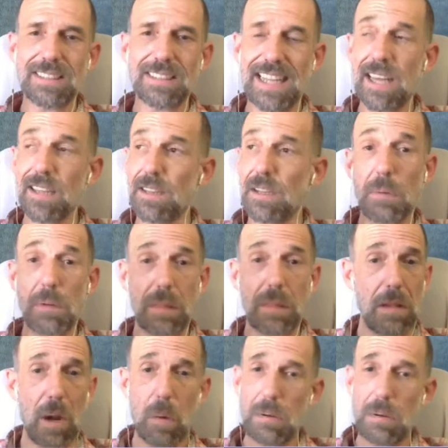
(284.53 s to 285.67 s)
together with
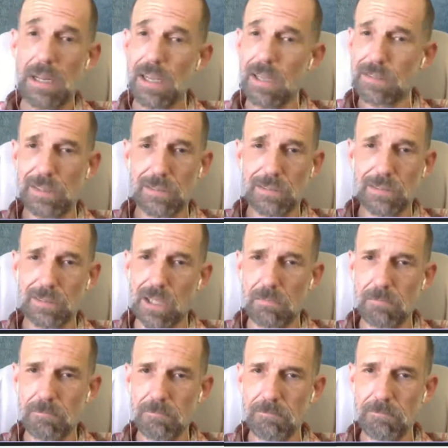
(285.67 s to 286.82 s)
nobody else in the room.